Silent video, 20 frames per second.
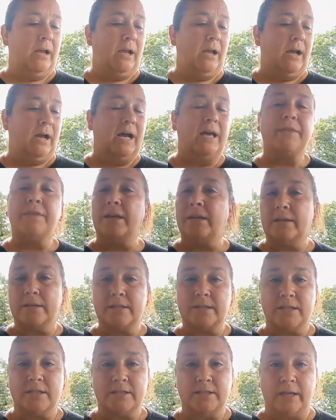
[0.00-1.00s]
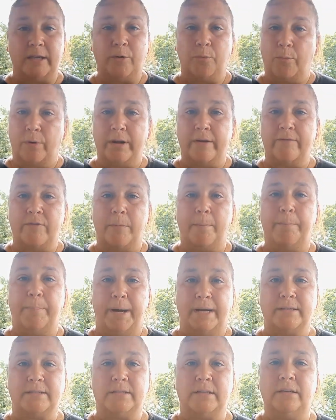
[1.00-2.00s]
I think this is like one of the
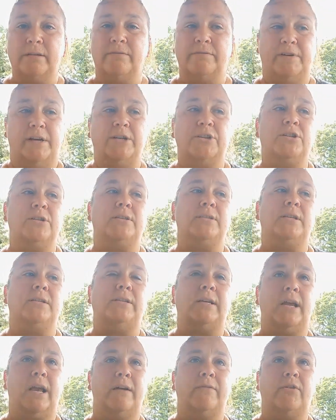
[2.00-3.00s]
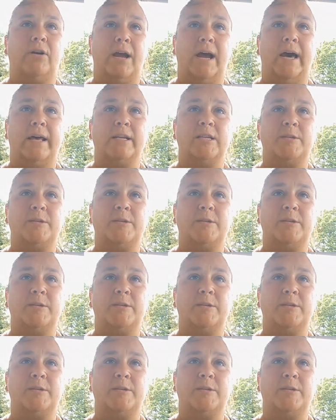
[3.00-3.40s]
best inventions that they ever had,